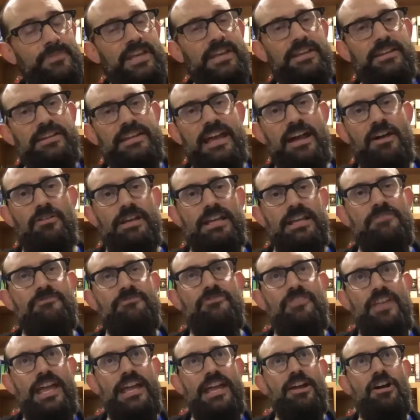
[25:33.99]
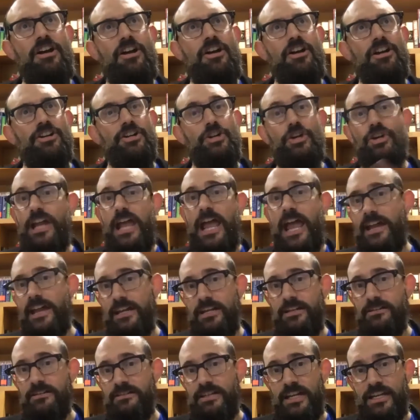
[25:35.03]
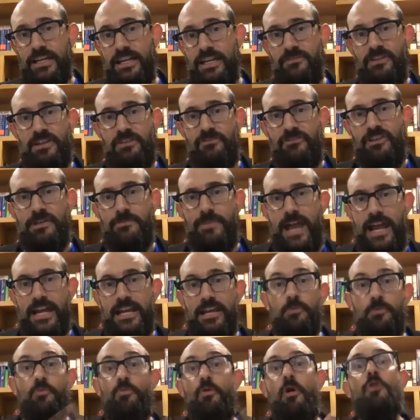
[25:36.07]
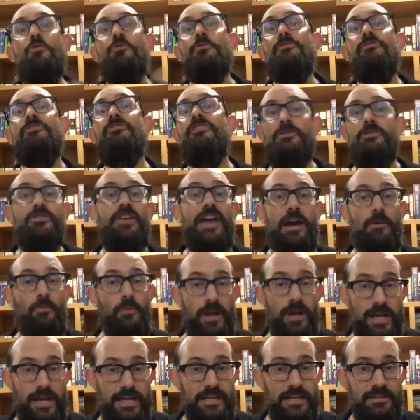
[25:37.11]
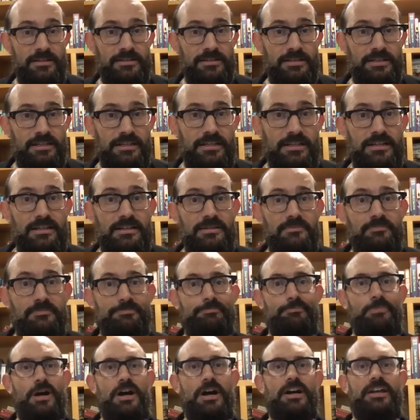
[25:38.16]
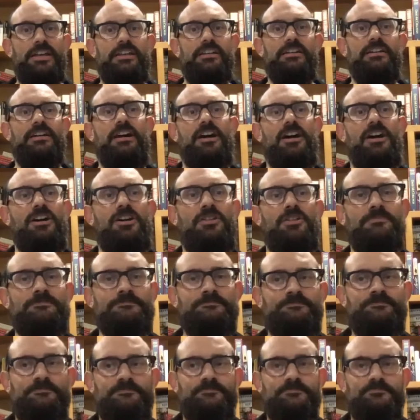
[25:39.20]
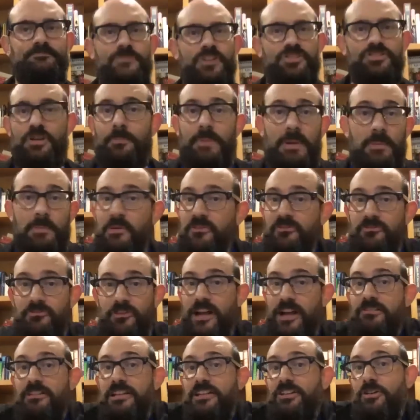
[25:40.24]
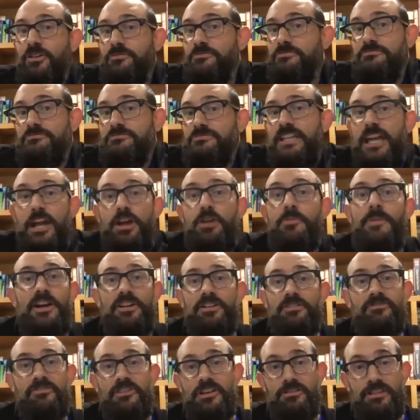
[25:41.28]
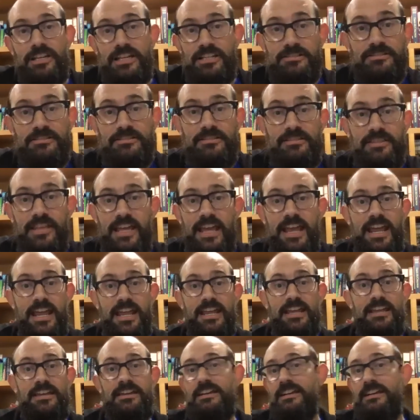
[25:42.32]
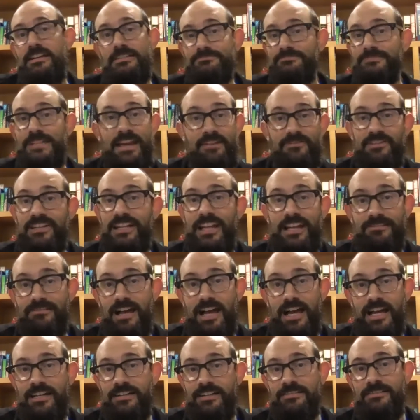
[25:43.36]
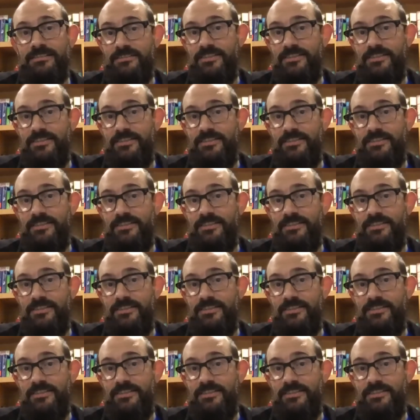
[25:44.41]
Now, if they are good at giving feedback, it won't feel that way. But some people, frankly, don't care about your feelings. They have a deadline.